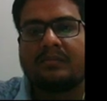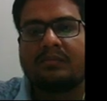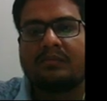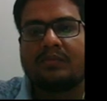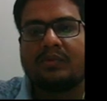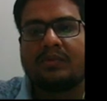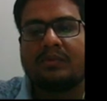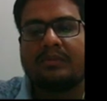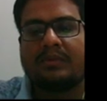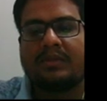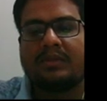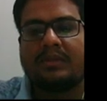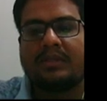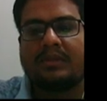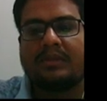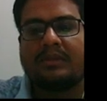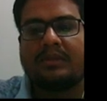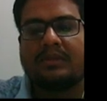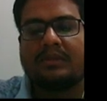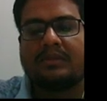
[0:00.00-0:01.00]
probability
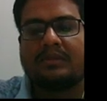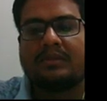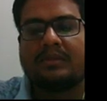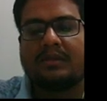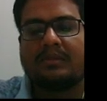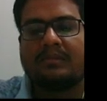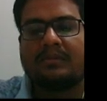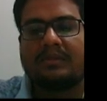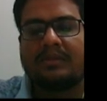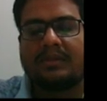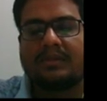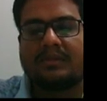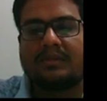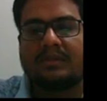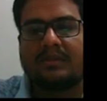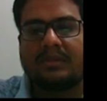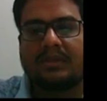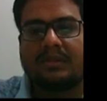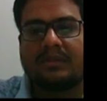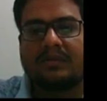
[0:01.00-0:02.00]
that the sum is
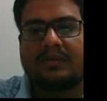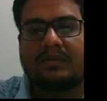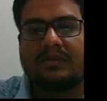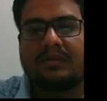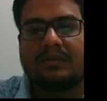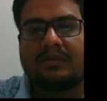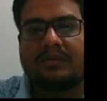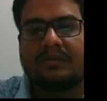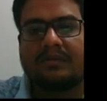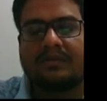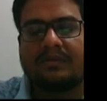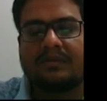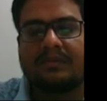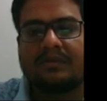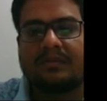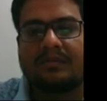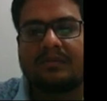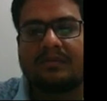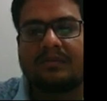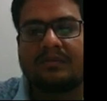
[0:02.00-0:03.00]
6,
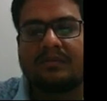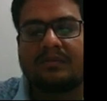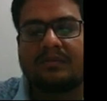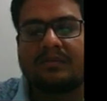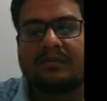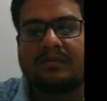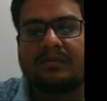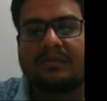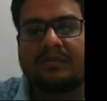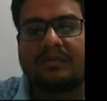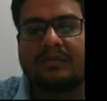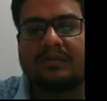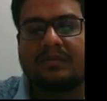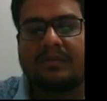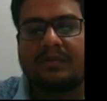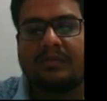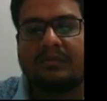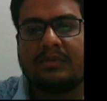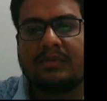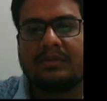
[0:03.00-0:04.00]

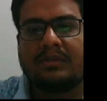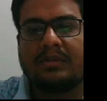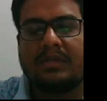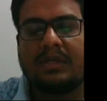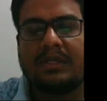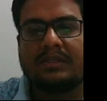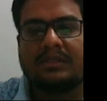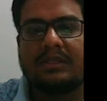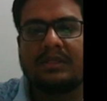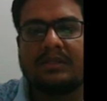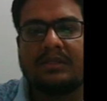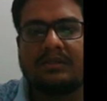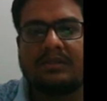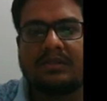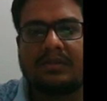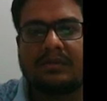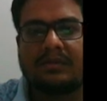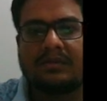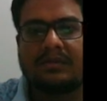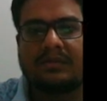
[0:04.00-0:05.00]
sum is less than
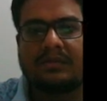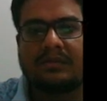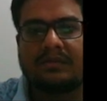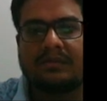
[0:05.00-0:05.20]
6.